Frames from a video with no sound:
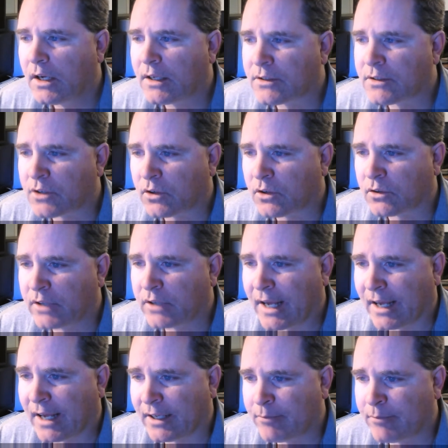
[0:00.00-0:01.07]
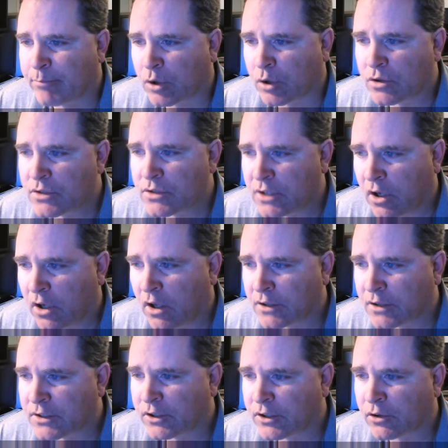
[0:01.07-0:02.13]
And so, yeah, he burns it
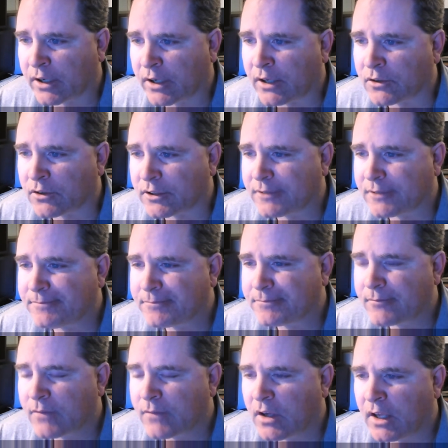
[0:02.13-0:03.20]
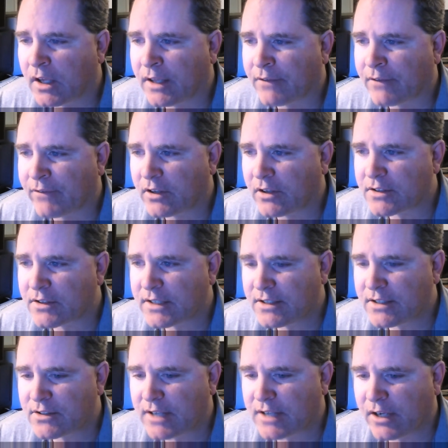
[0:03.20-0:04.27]
all to the ground. And the
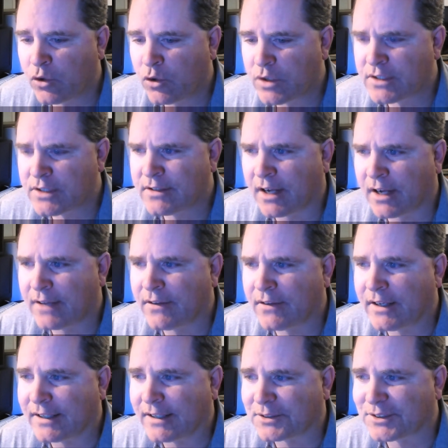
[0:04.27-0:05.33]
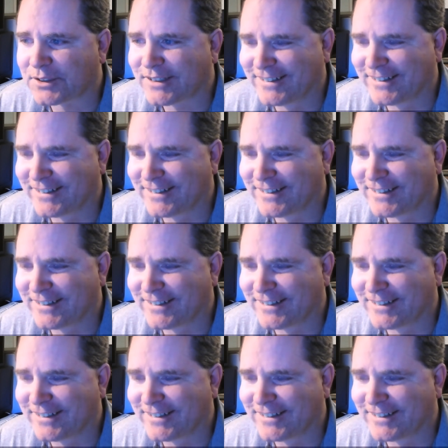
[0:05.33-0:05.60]
Philistines said, Who has done this?